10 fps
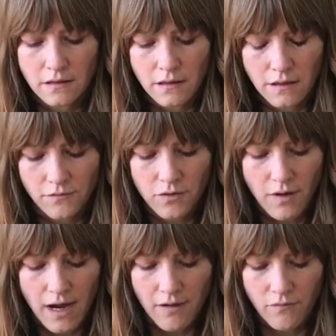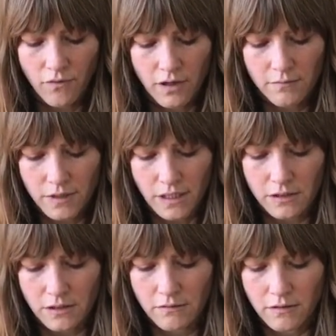if you have one, but I
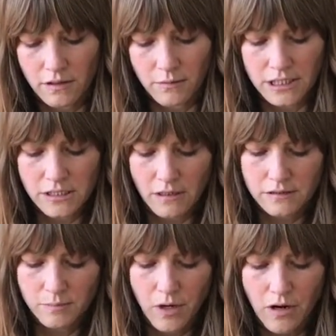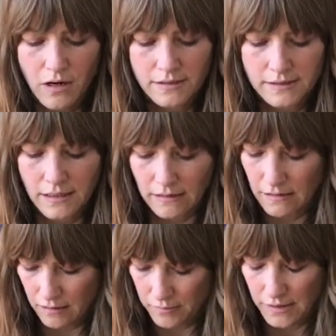don't. And my dog's paw isn't going to
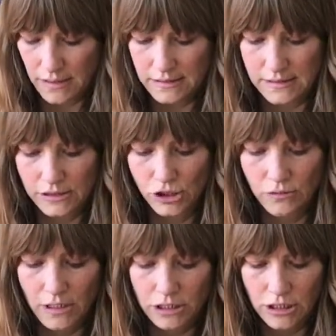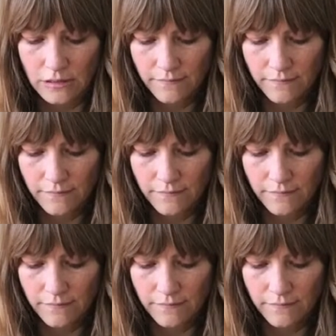help in this situation.